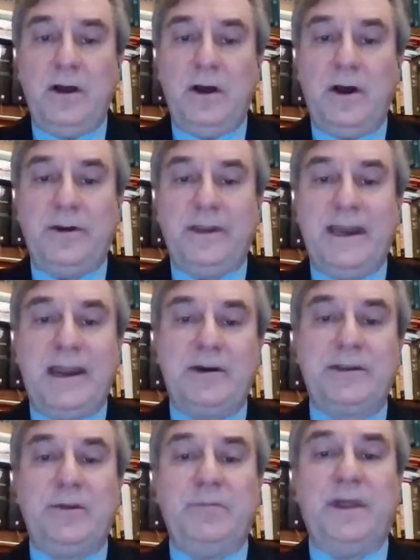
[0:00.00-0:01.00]
on an
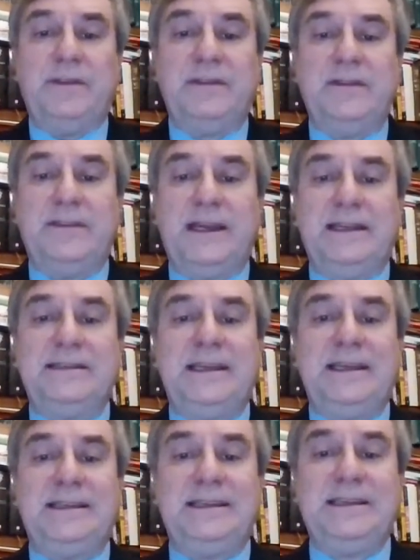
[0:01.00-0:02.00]
argument that it